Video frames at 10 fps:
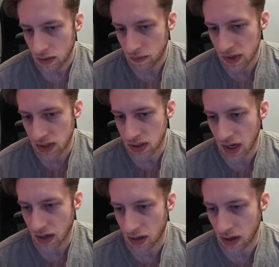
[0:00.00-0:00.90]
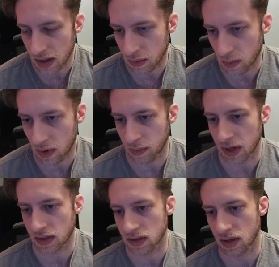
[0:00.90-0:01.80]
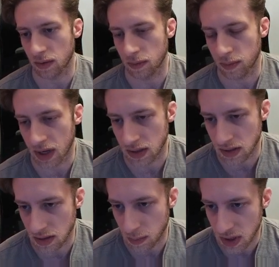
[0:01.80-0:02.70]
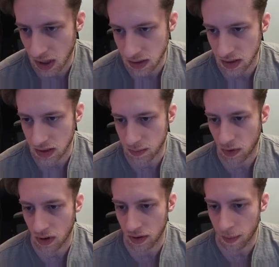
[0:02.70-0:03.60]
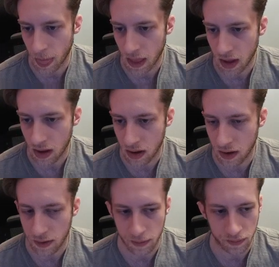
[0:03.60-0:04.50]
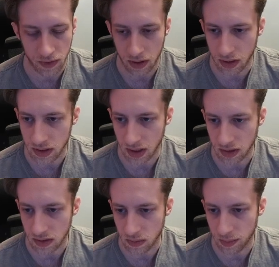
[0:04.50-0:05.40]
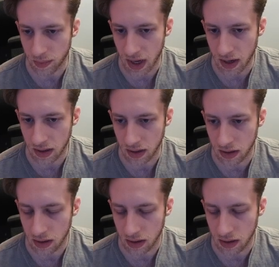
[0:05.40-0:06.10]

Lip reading: Face a check. I think we want to mix some bets and some checks in this spot. Gonna check this one back.